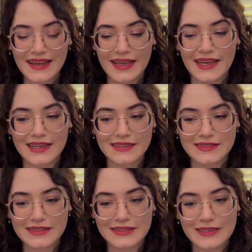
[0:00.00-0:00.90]
And
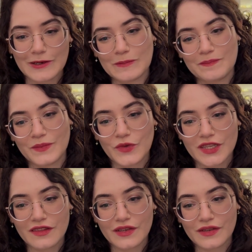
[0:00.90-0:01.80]
you know,
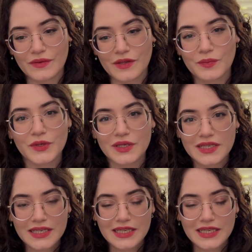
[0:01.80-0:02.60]
with a book